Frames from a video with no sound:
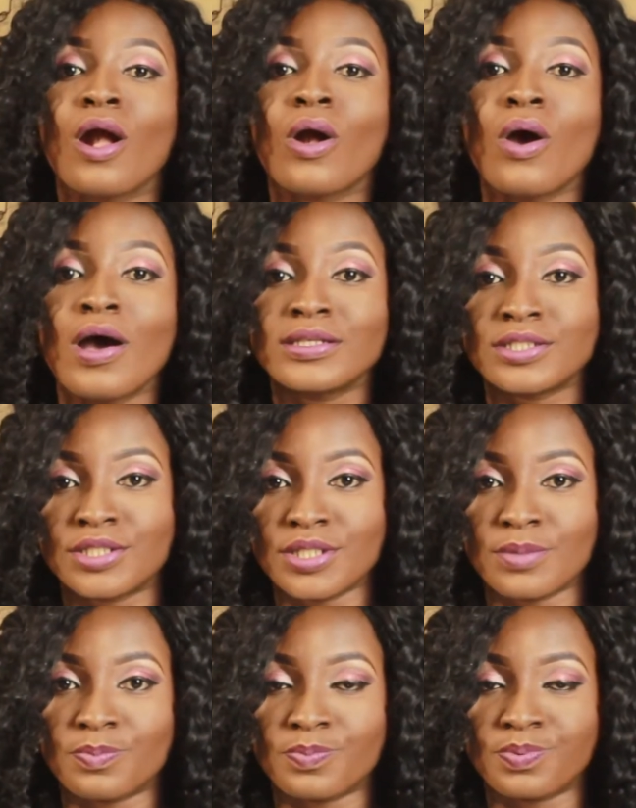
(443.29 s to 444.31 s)

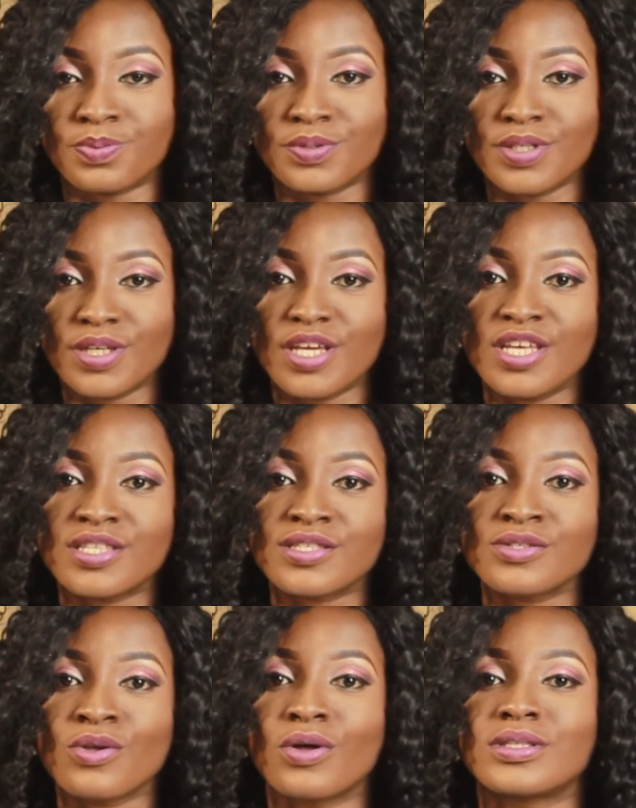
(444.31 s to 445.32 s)
Courtship is
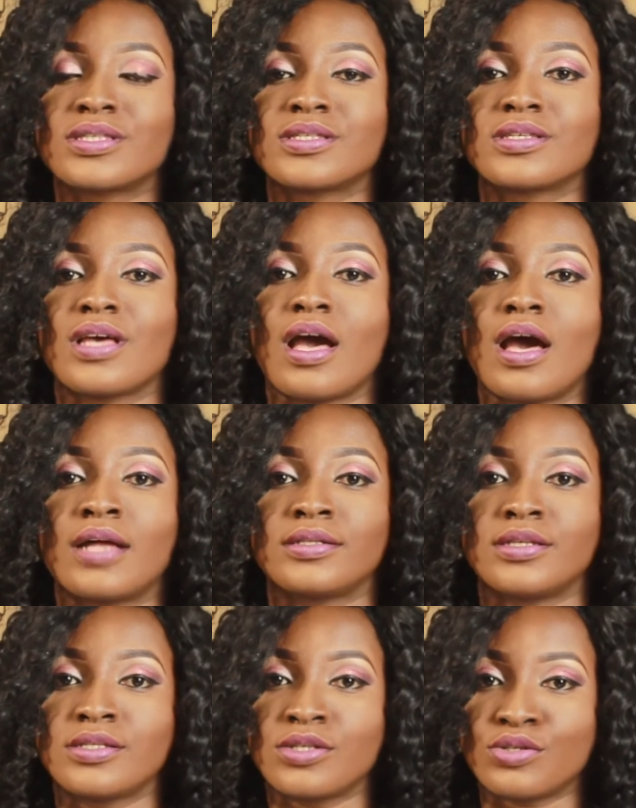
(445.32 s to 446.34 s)
not
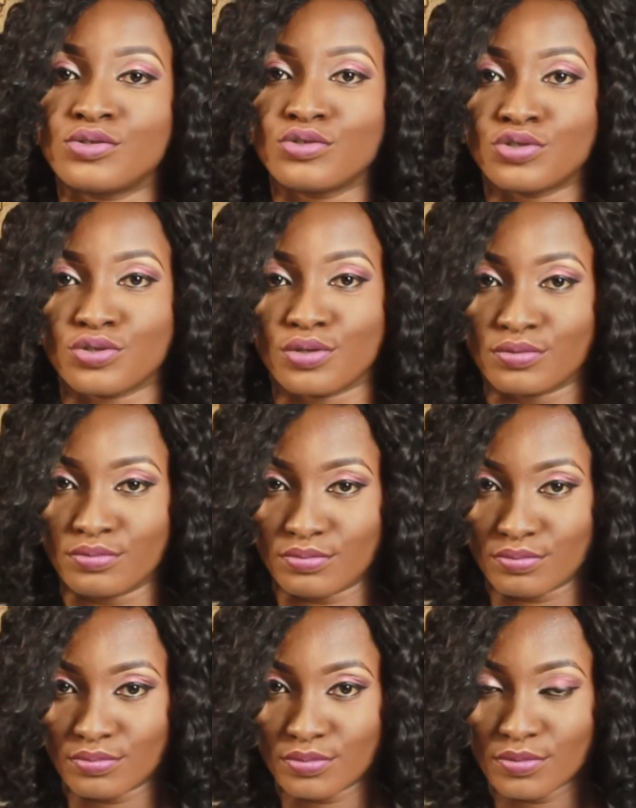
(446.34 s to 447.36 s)
an institution.
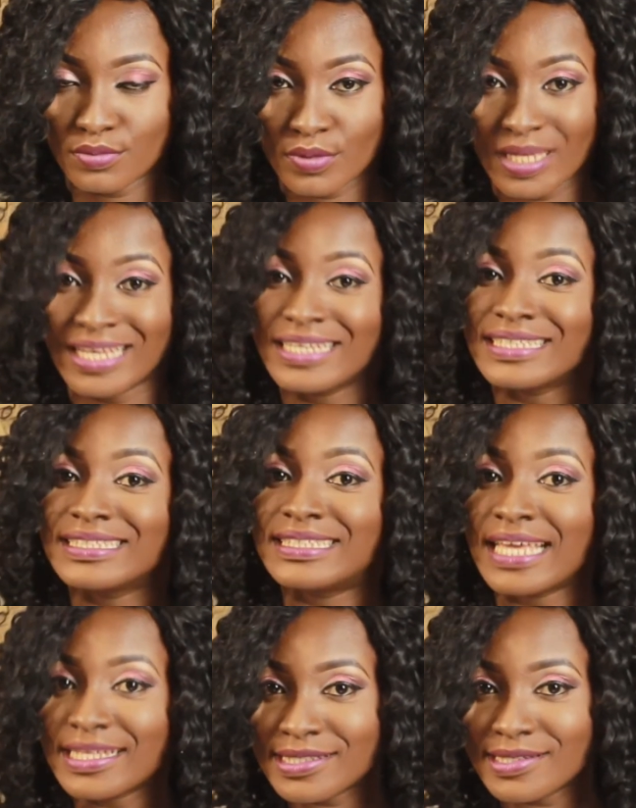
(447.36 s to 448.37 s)

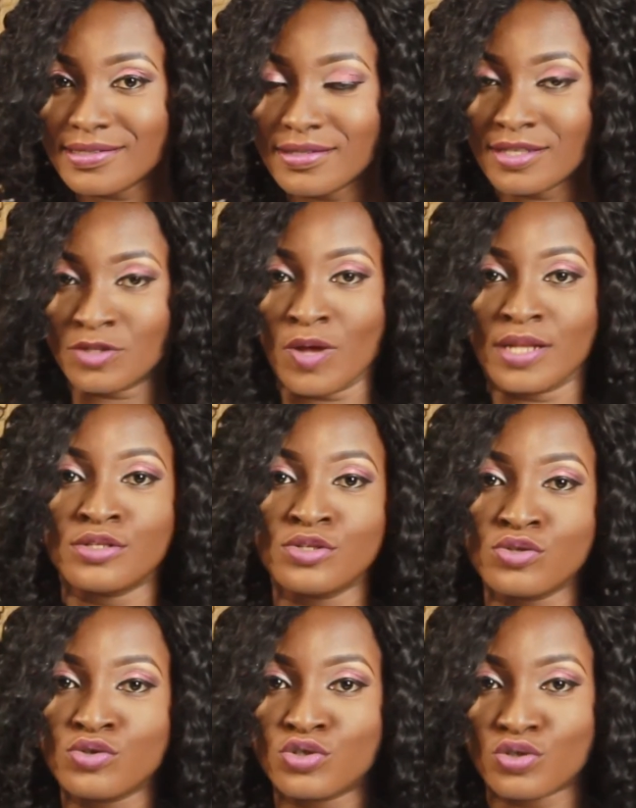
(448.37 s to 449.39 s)
Dating is not an
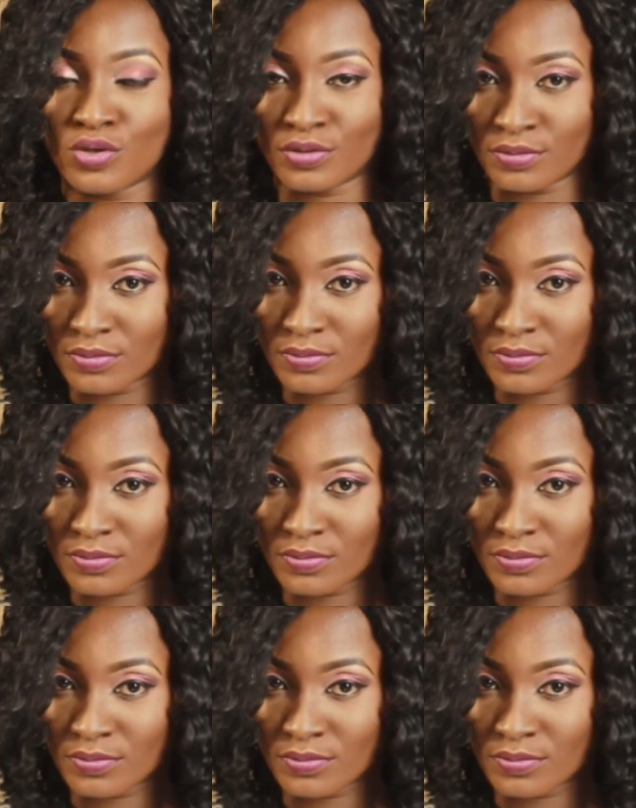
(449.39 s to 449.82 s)
institution.